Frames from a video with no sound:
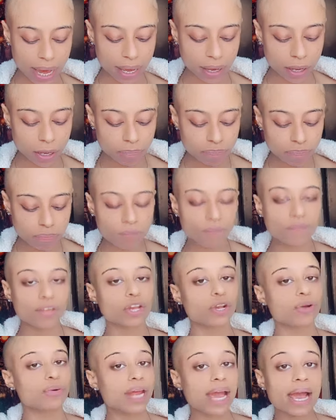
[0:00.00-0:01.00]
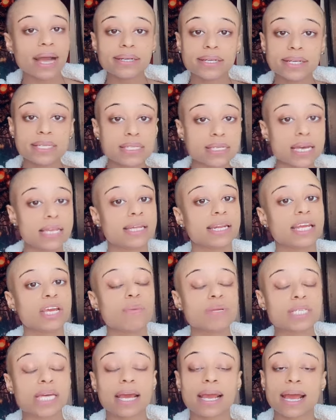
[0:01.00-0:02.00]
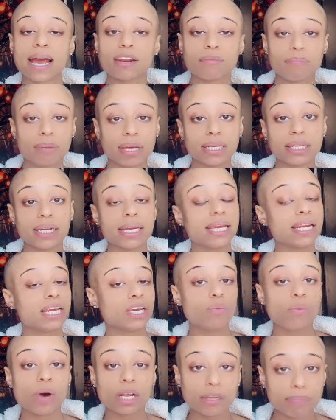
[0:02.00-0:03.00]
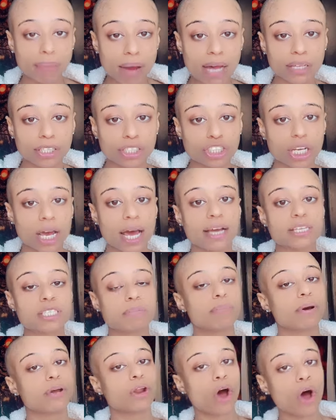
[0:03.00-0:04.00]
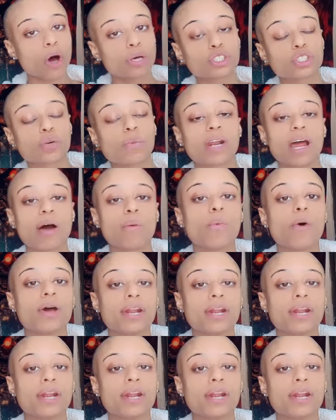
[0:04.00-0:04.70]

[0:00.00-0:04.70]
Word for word: Like, your dad did say that he was taking accountability and he will apologize but also when